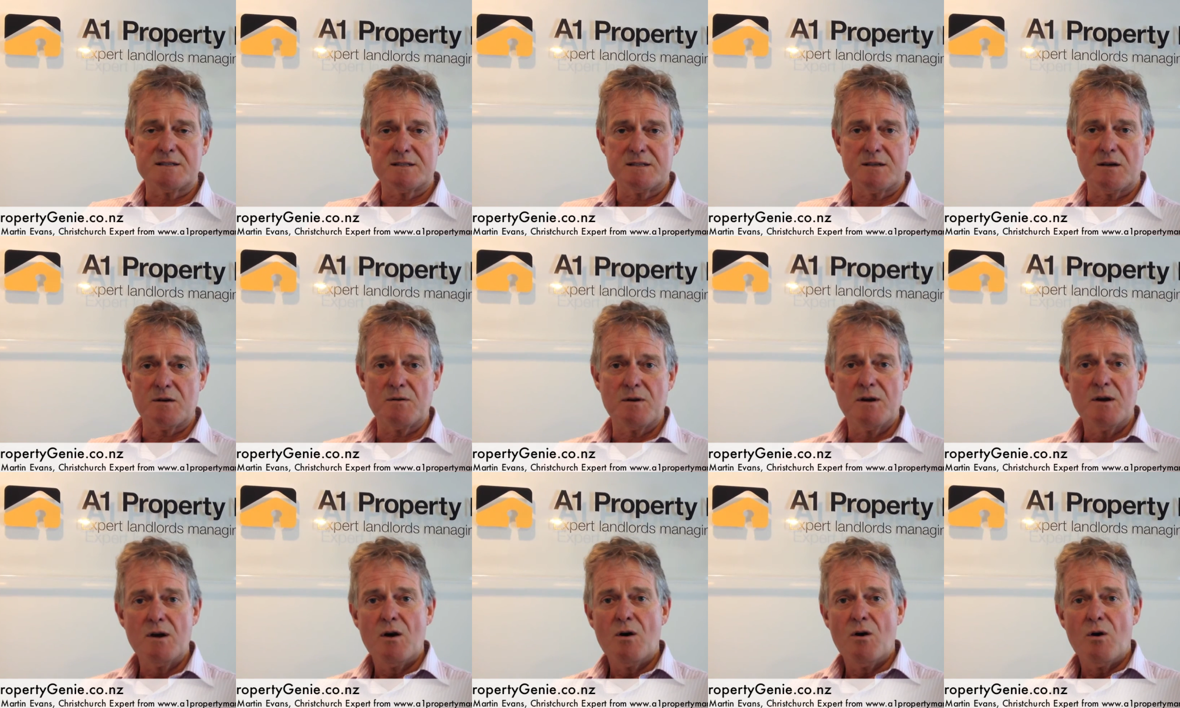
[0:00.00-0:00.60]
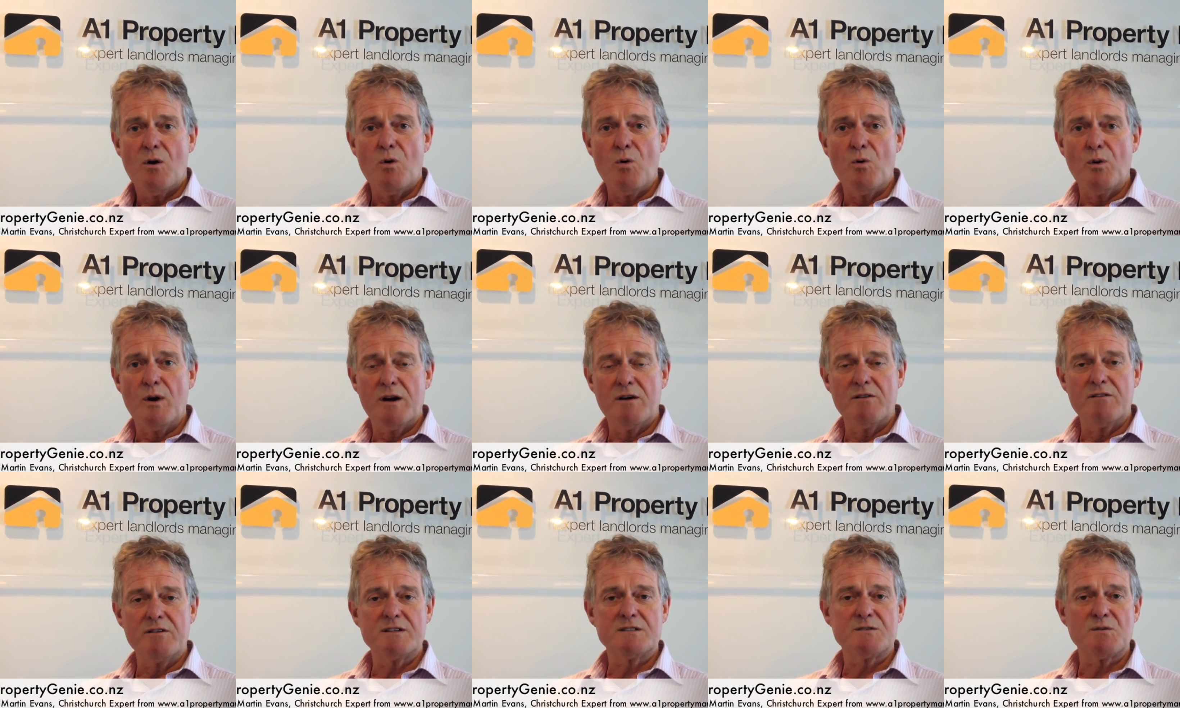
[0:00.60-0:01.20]
So all
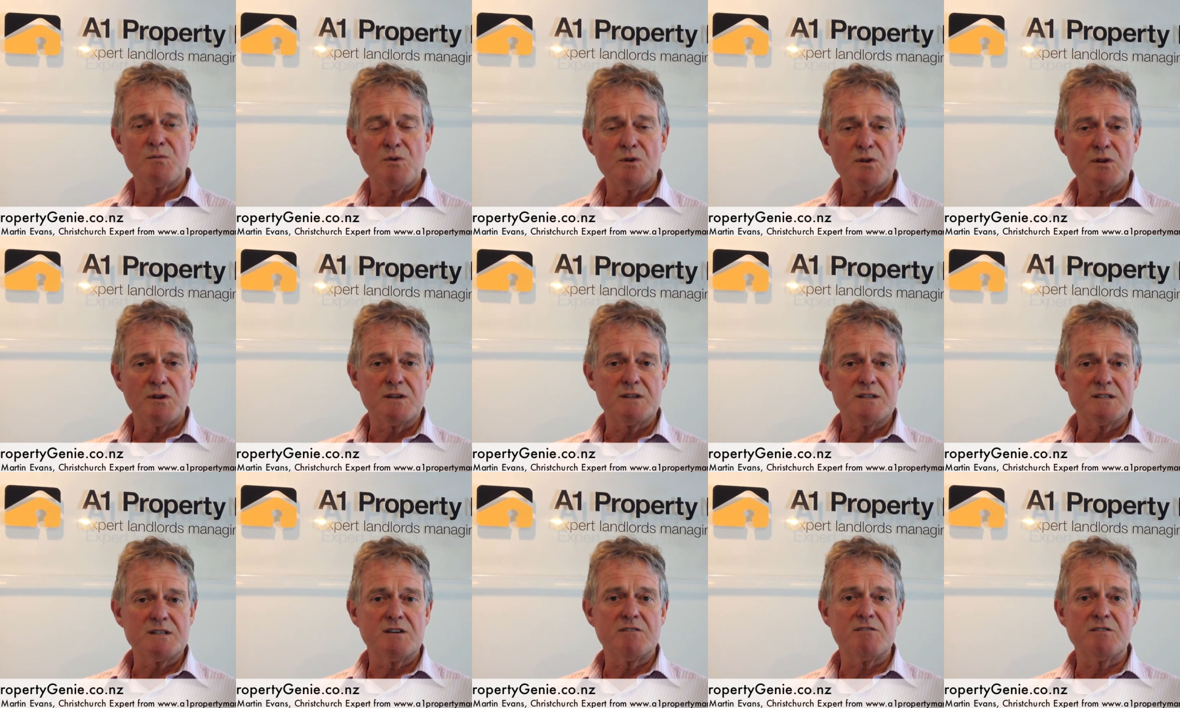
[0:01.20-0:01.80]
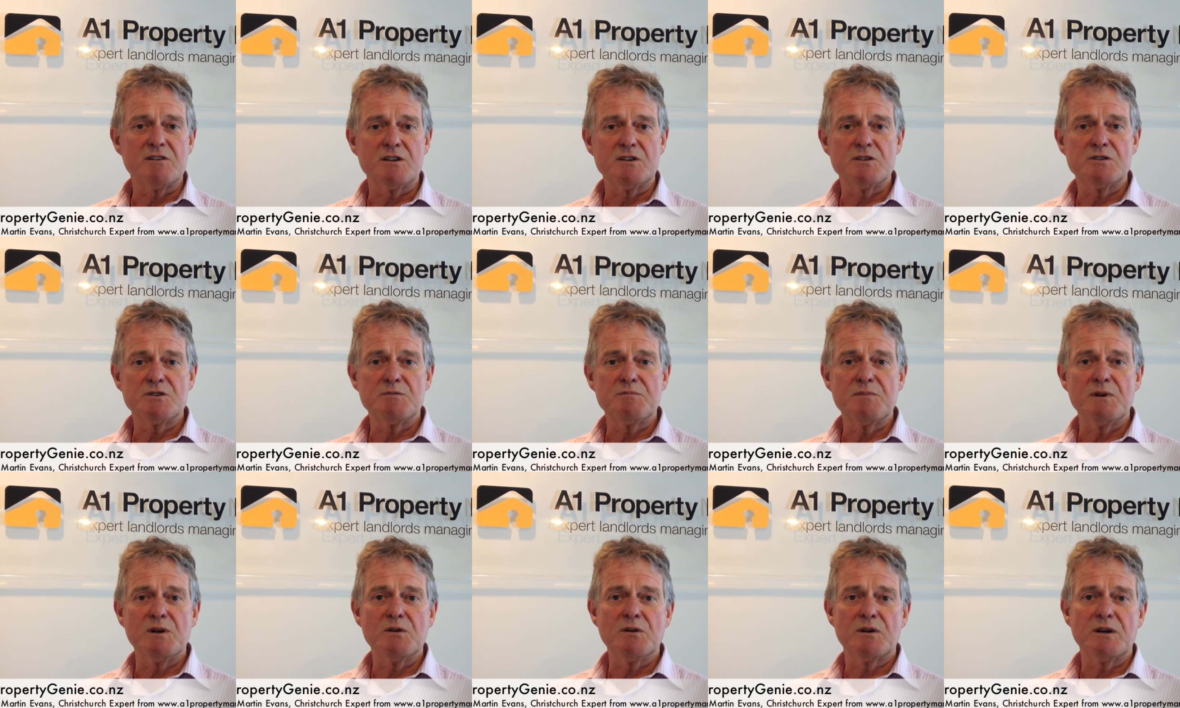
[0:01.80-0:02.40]
areas are worth considering. You
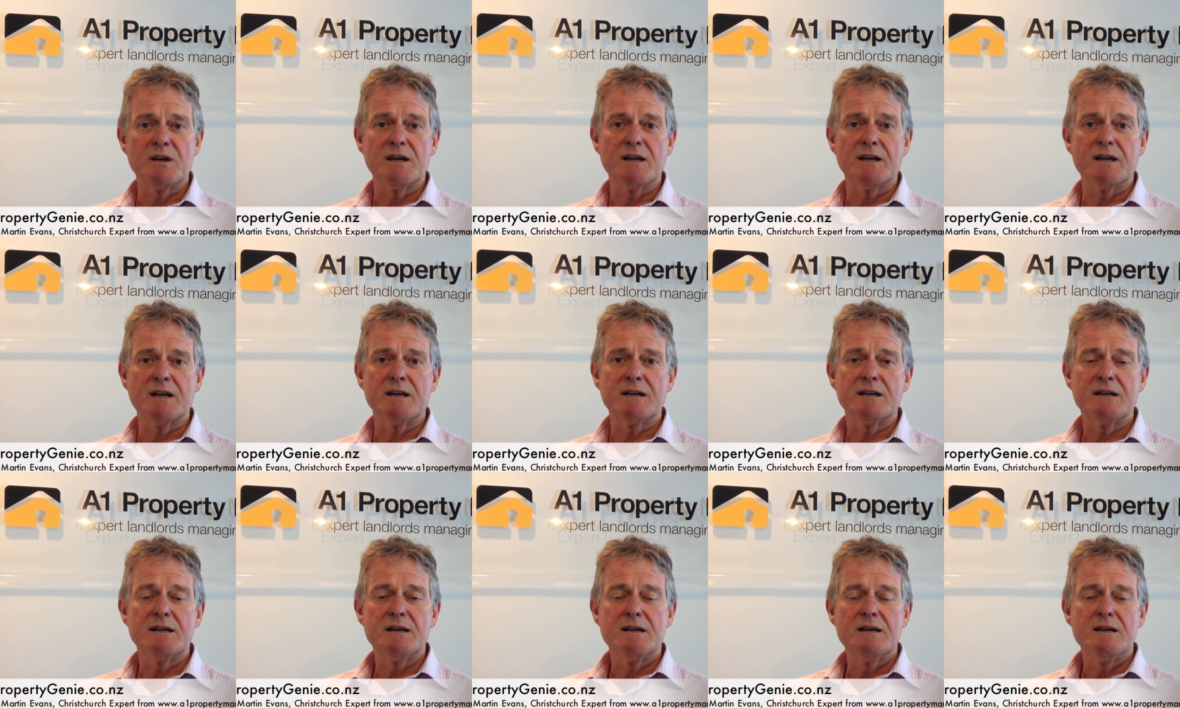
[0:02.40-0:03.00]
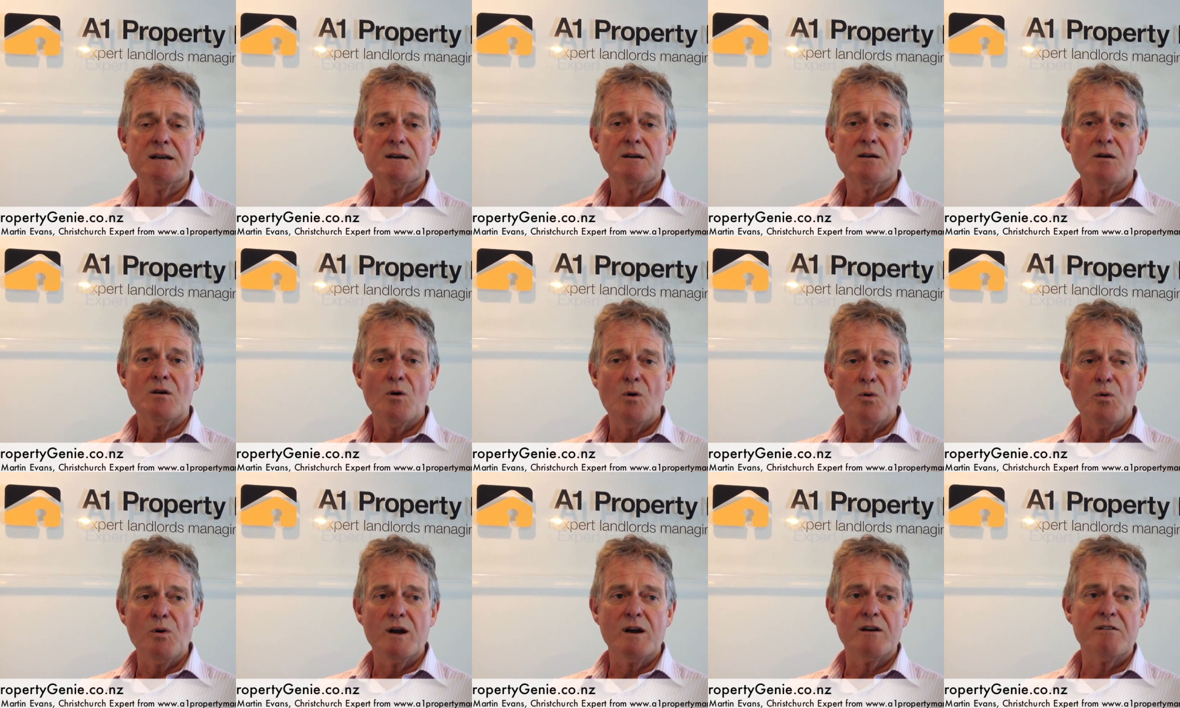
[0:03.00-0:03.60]
should be looking at
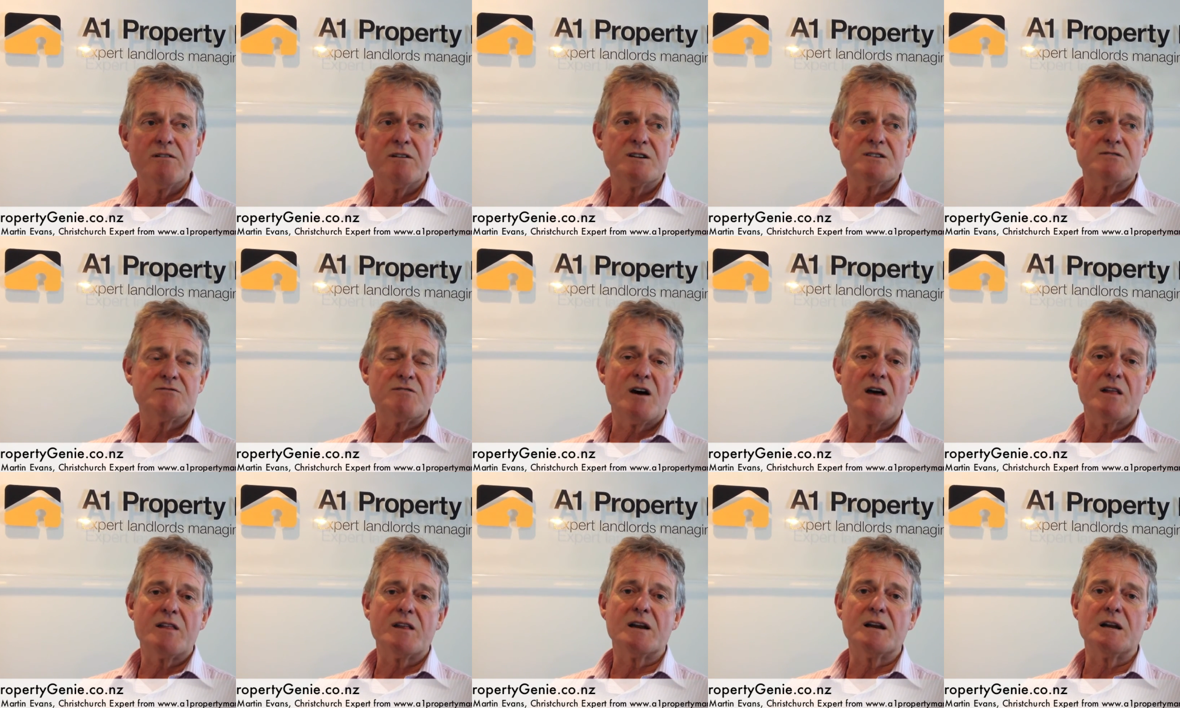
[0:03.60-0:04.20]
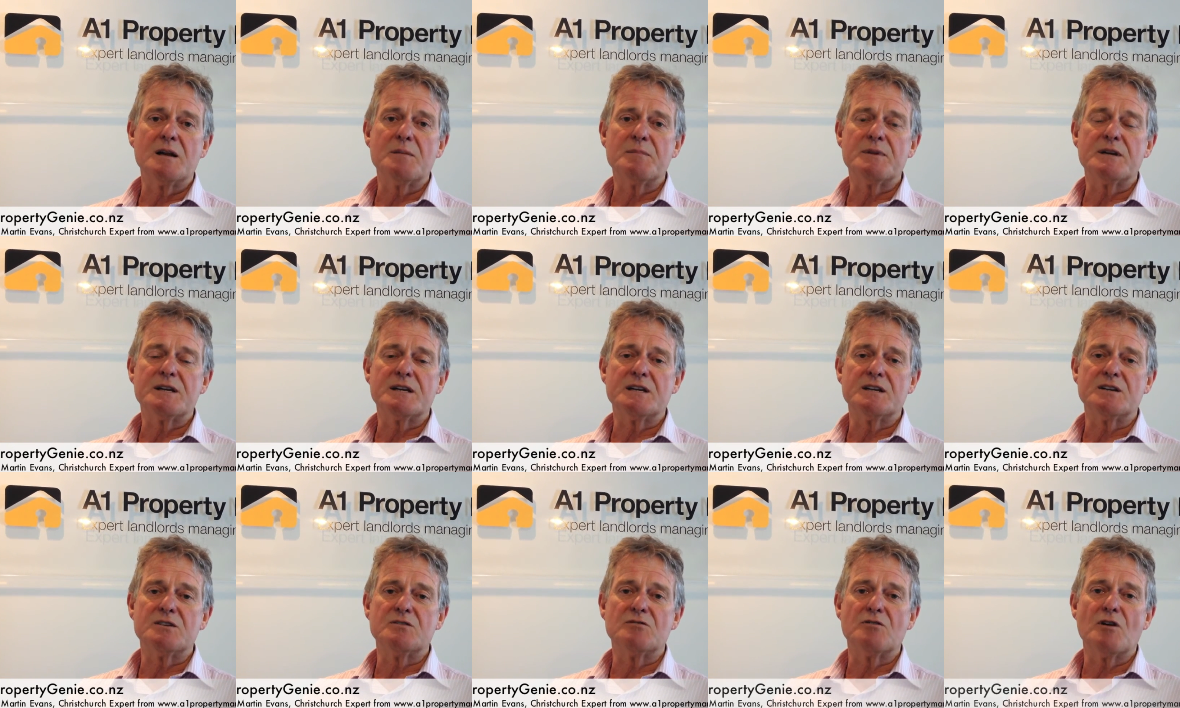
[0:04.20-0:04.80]
all areas rather than
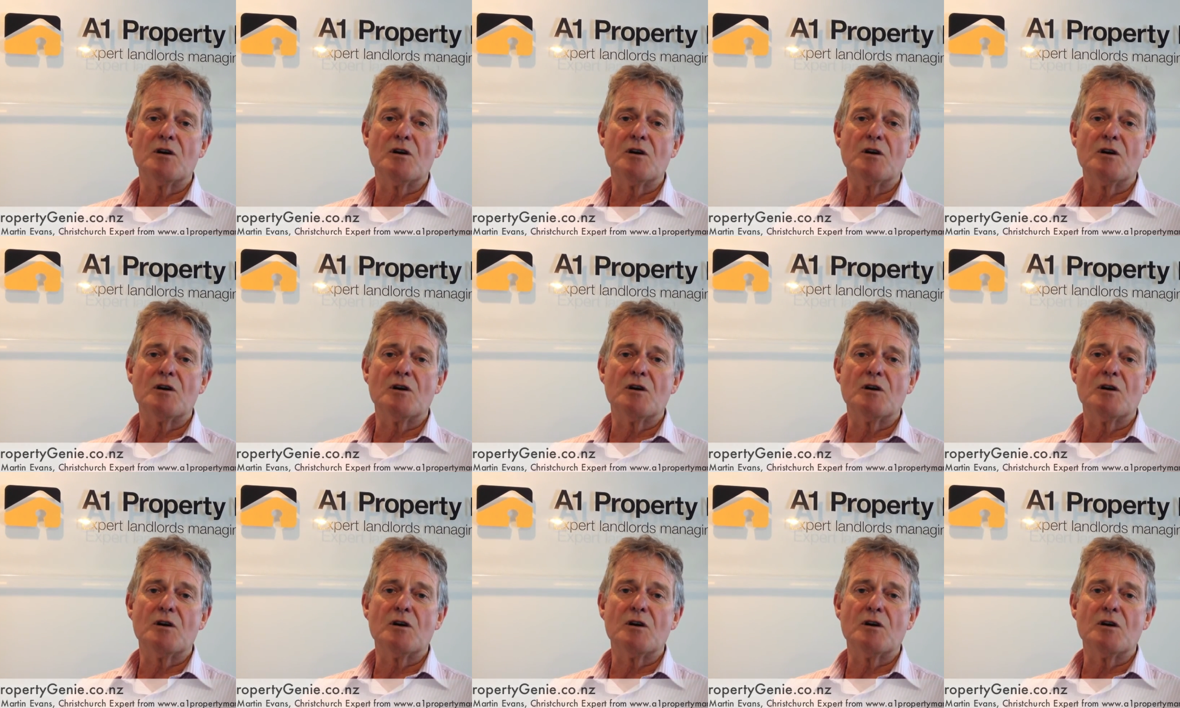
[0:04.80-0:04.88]
limiting your